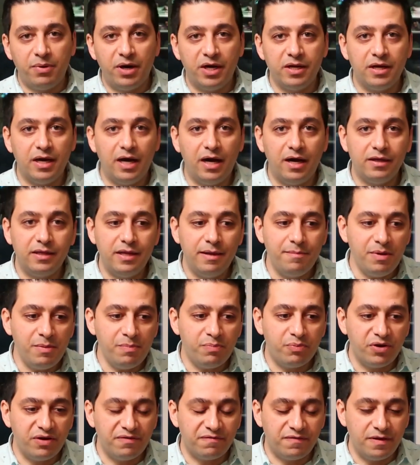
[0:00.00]
But uh, let me
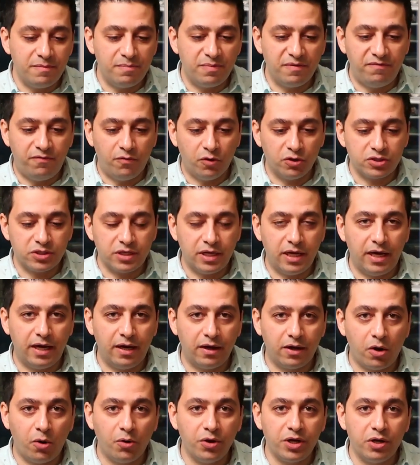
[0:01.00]
briefly, before
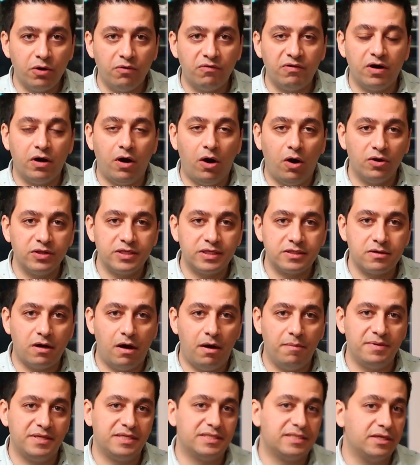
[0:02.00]
uh, going over all the
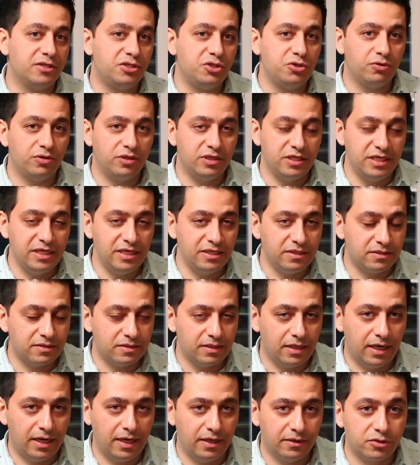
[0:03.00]
topics that you need
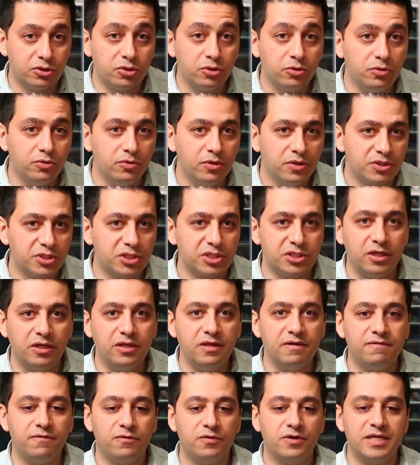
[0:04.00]
uh, to
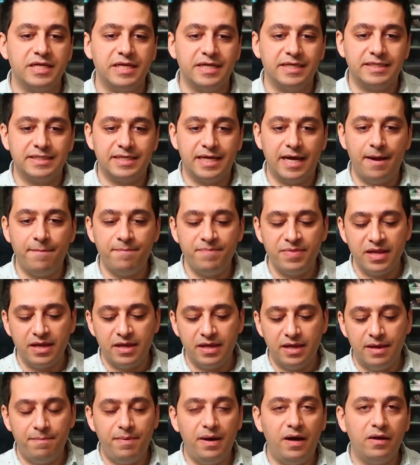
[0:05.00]
study for the exam,
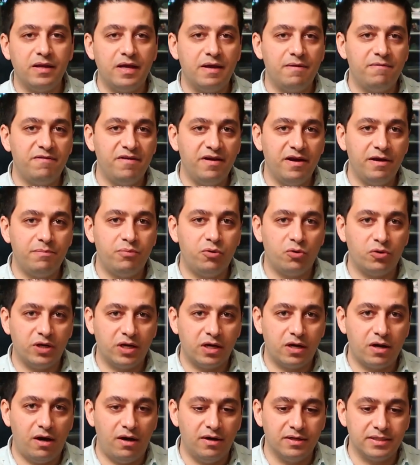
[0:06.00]
about a very
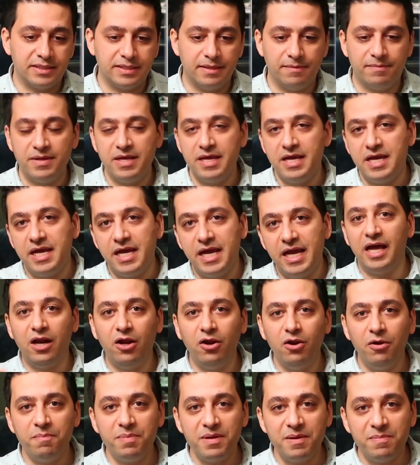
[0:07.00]
important concept. A
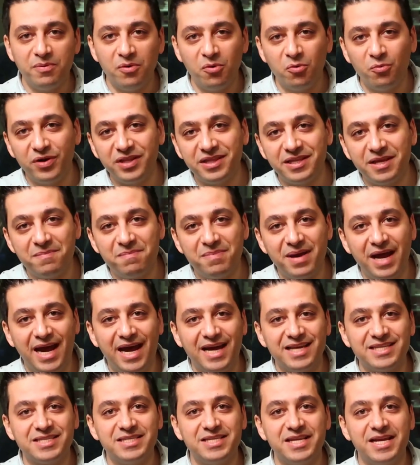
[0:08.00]
lot of people, when they
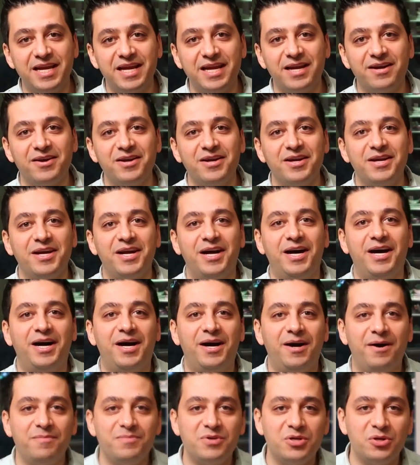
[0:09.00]
pass their
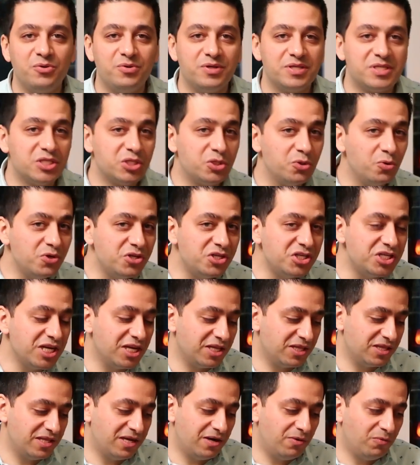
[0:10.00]
uh, you know,
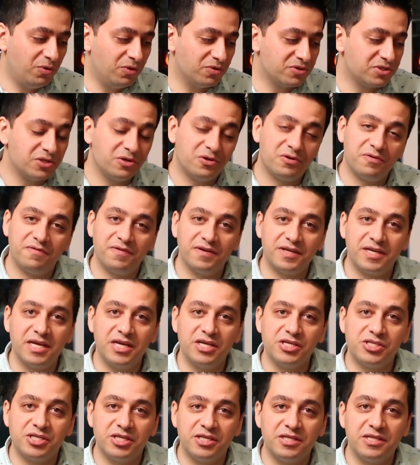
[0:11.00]
associate level
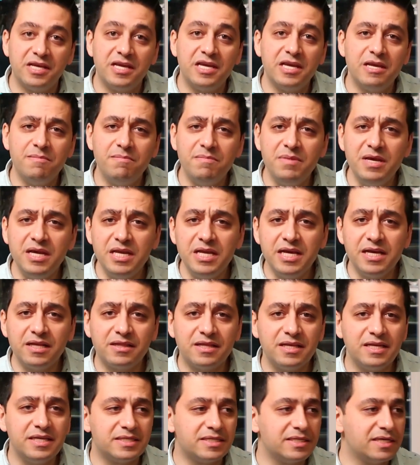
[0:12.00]
certification, they
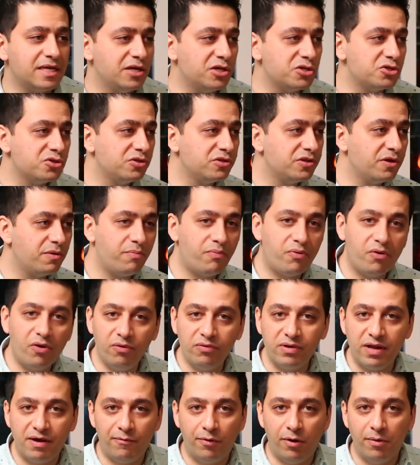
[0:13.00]
immediately schedule their
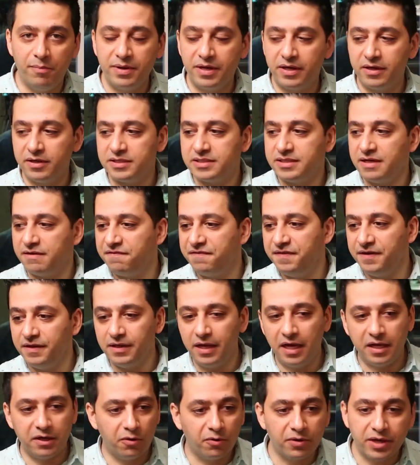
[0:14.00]
pro level because they
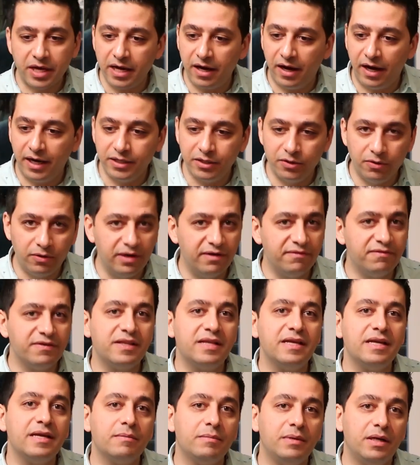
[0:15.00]
feel like, okay, I know
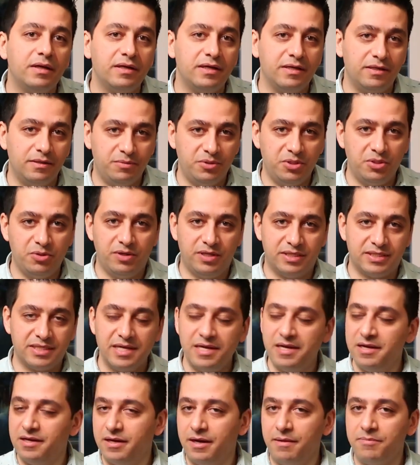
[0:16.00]
everything about A W S,
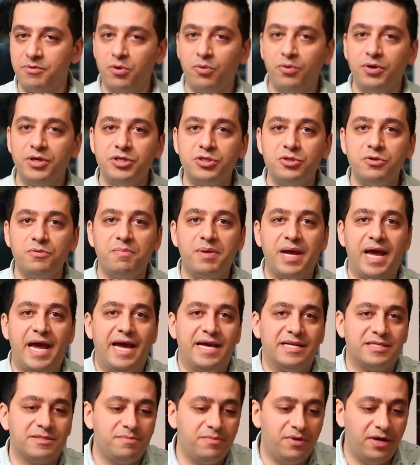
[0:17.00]
and I'm going to
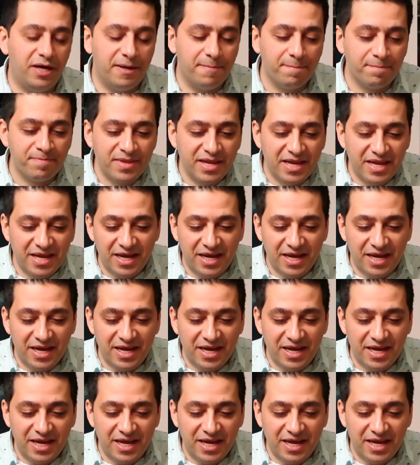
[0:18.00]
pass my